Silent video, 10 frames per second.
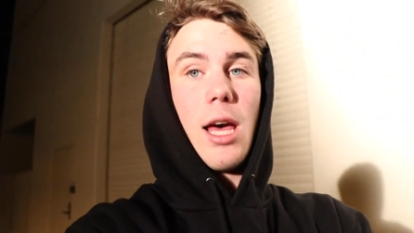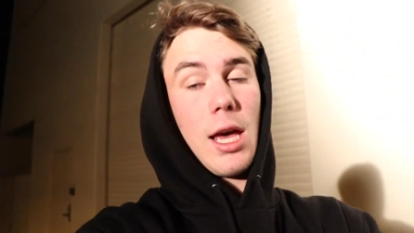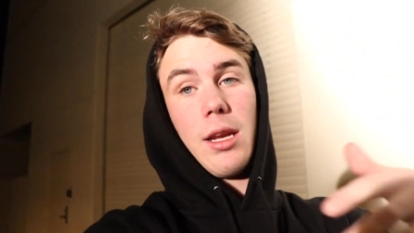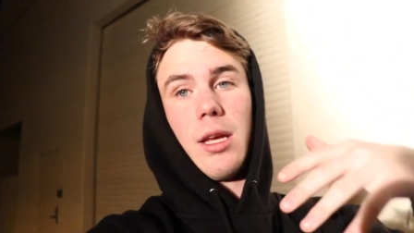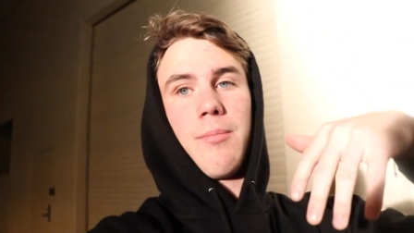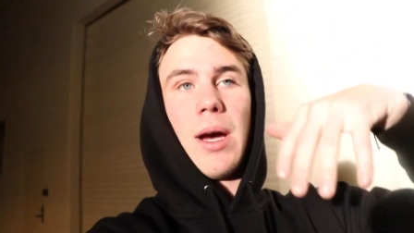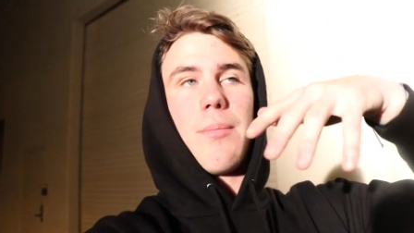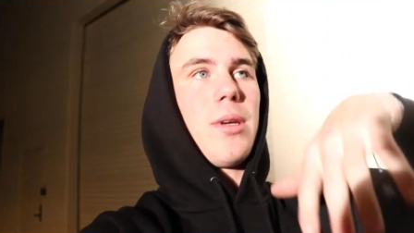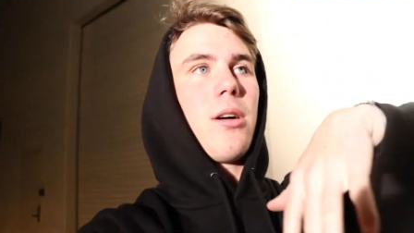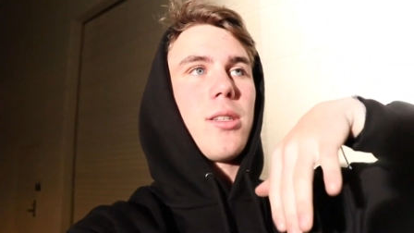And it
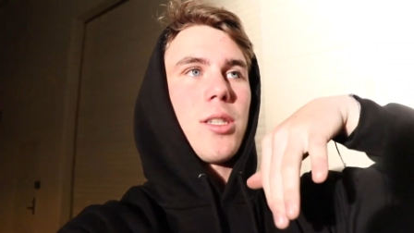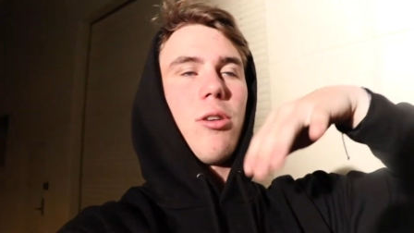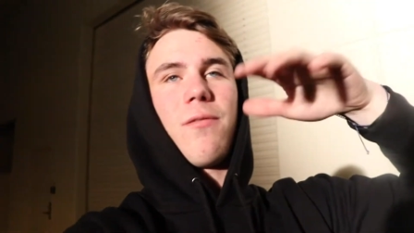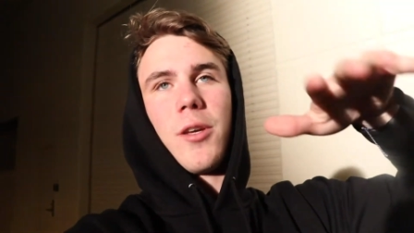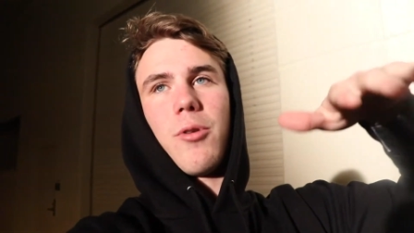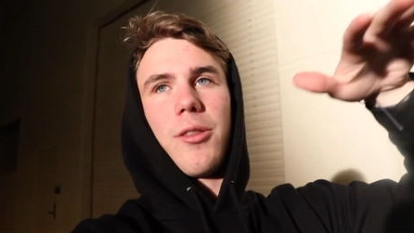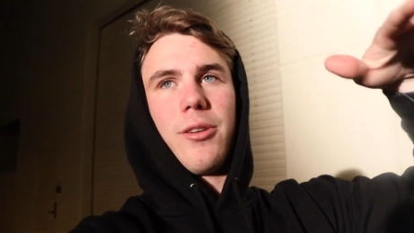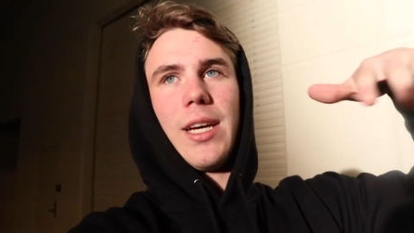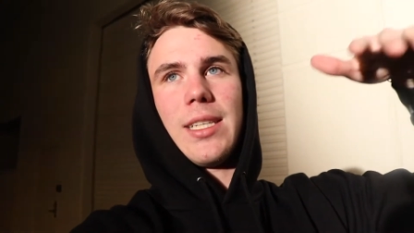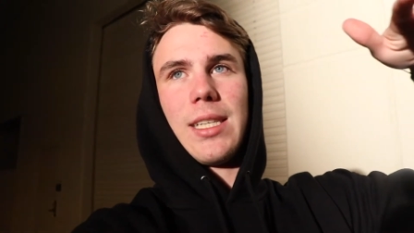might be also a few other
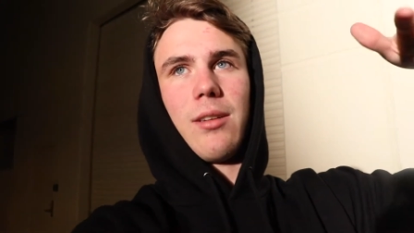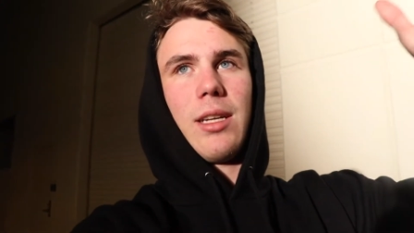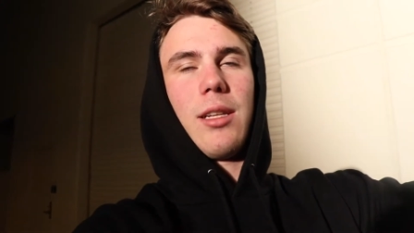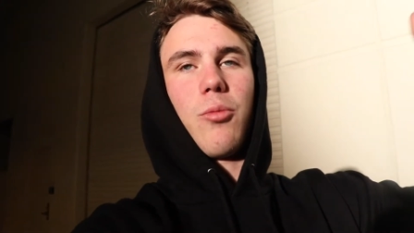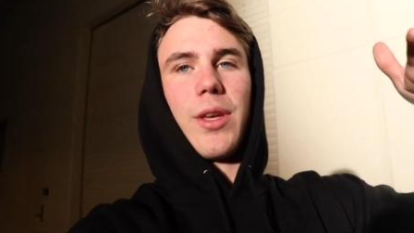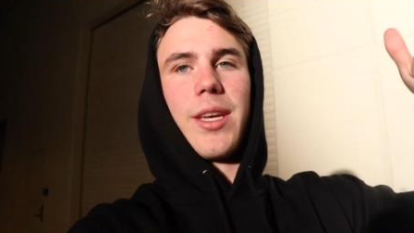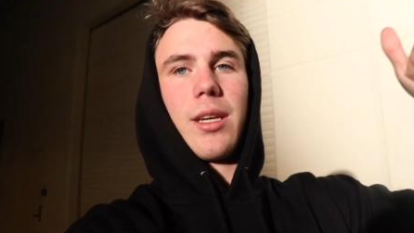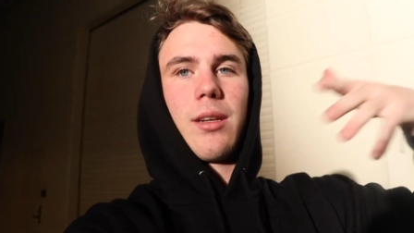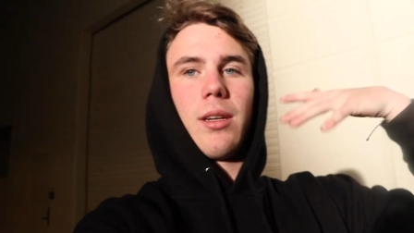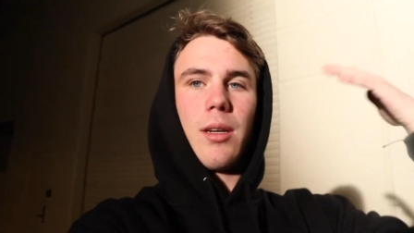days that in the
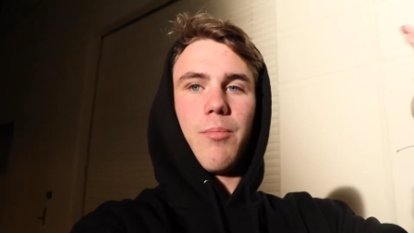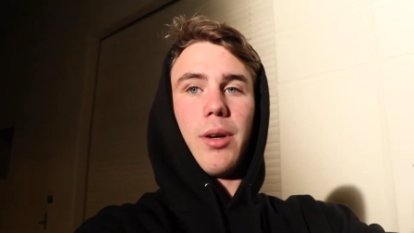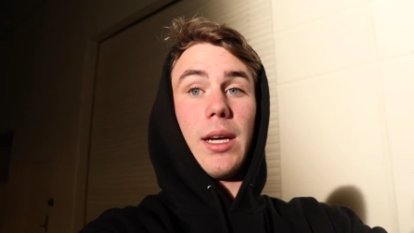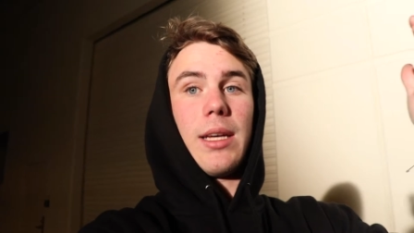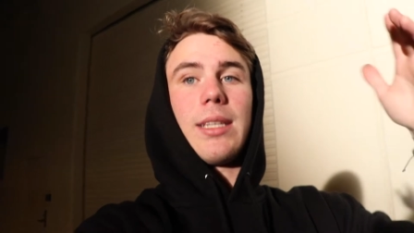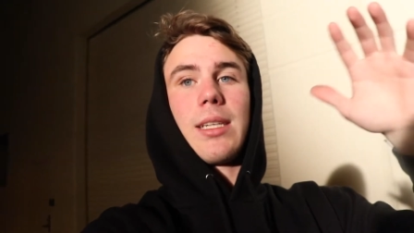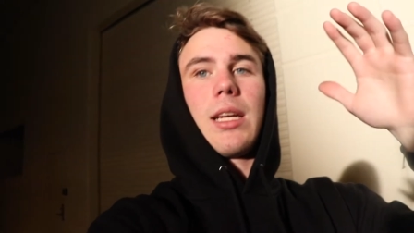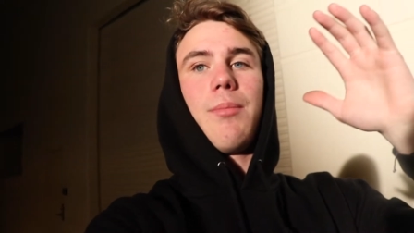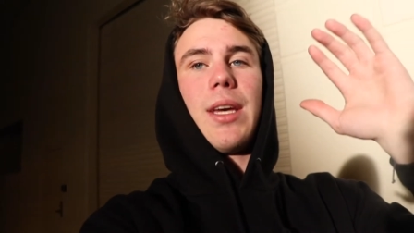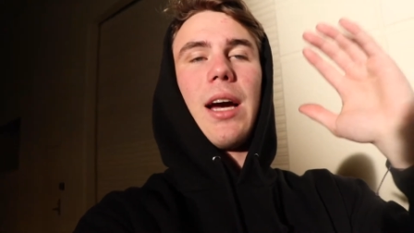week, but it's
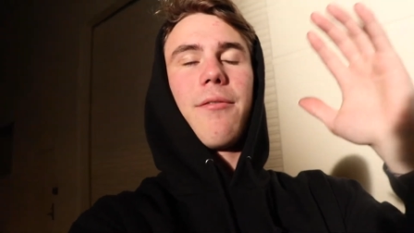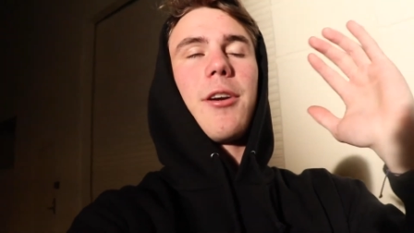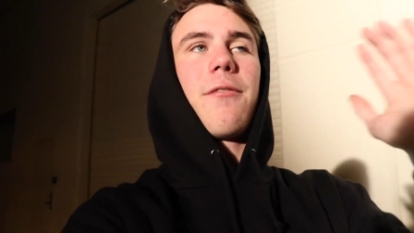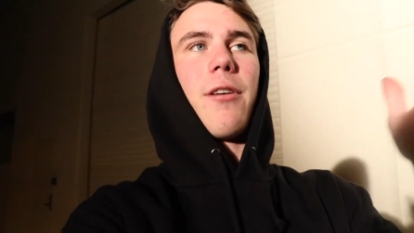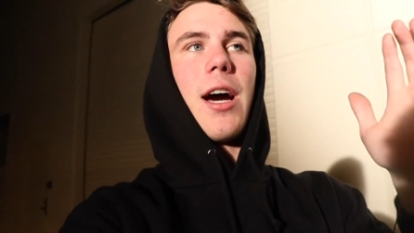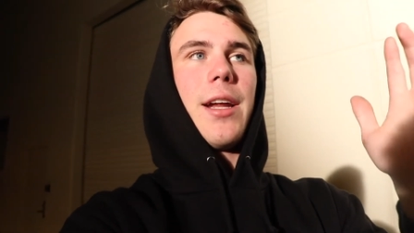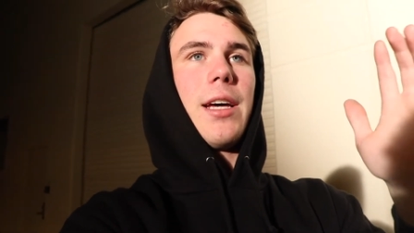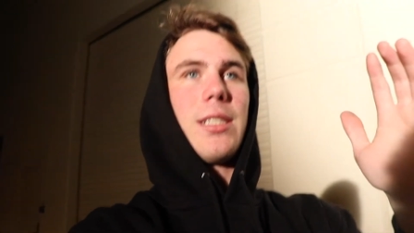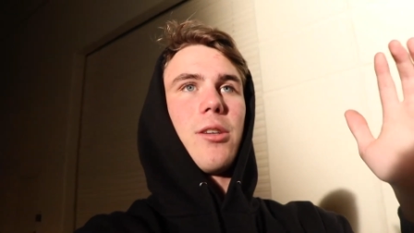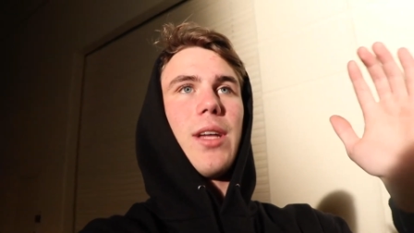gonna be every
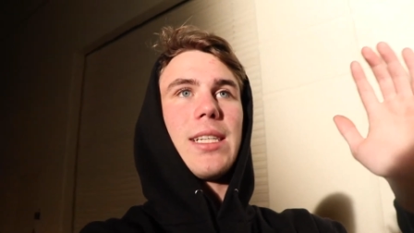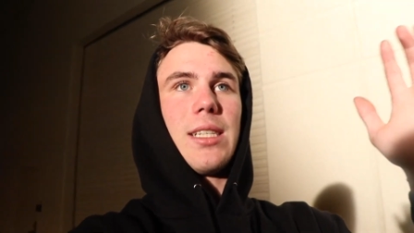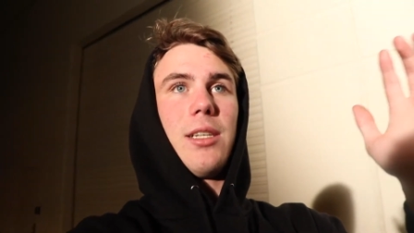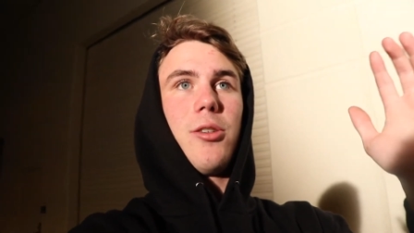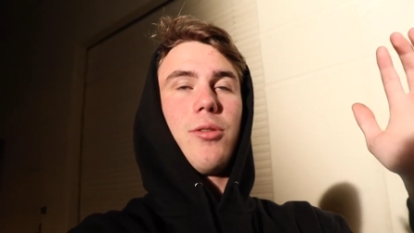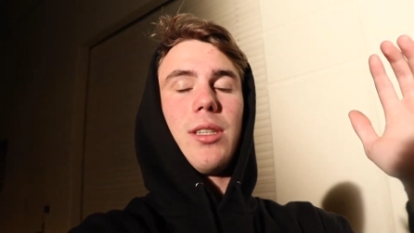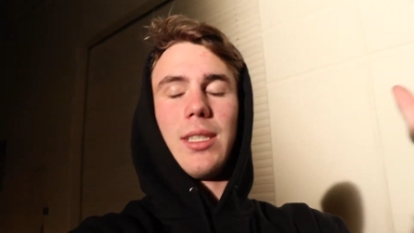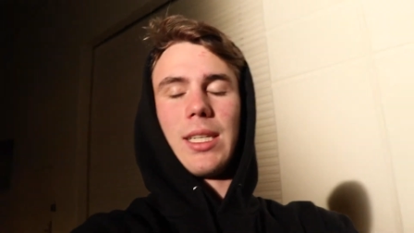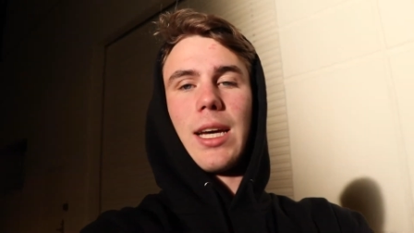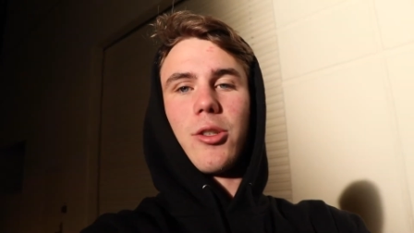Friday. So that's new to the
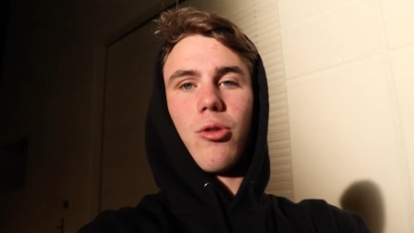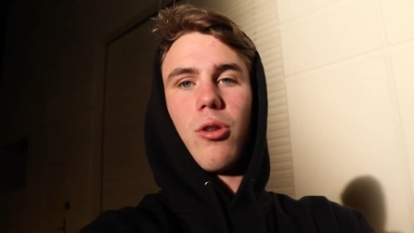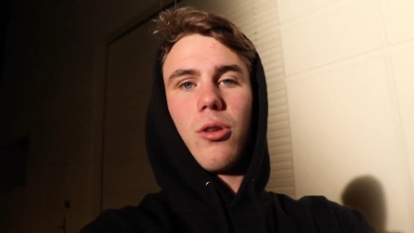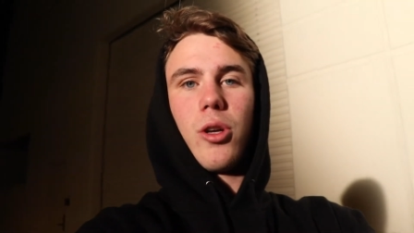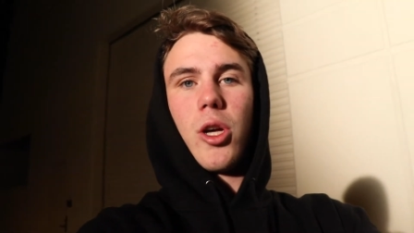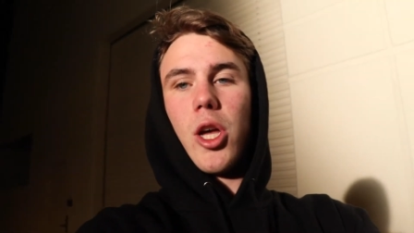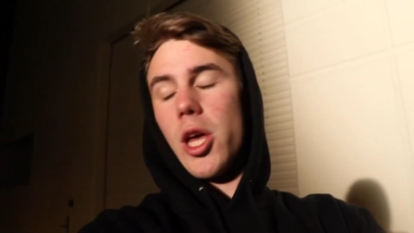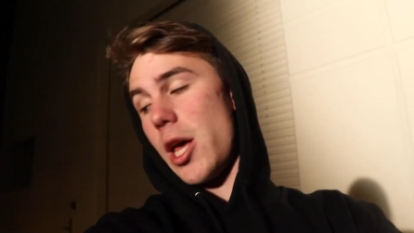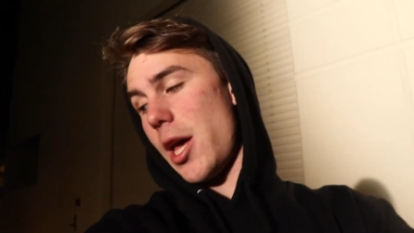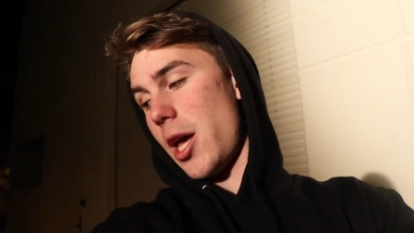schedule.
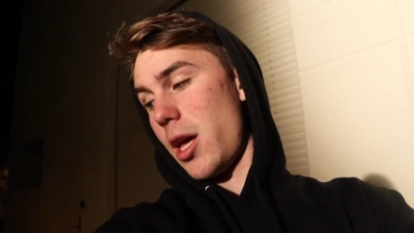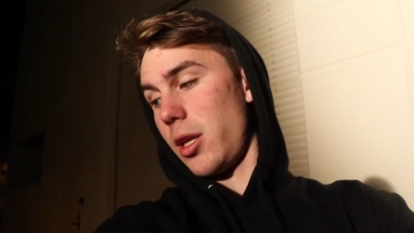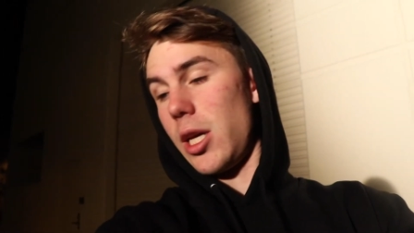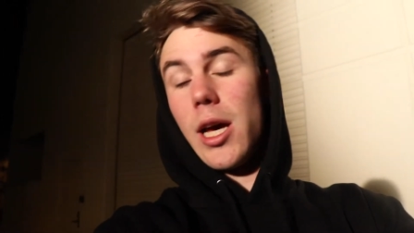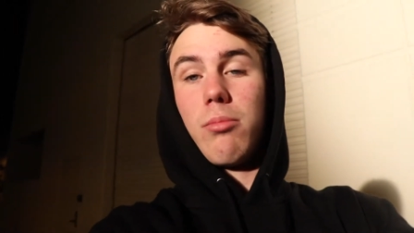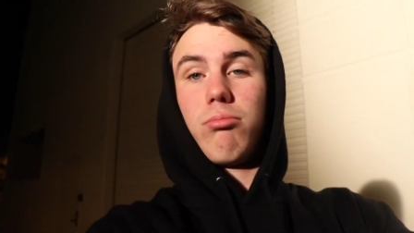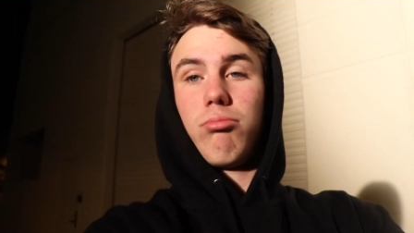And yeah,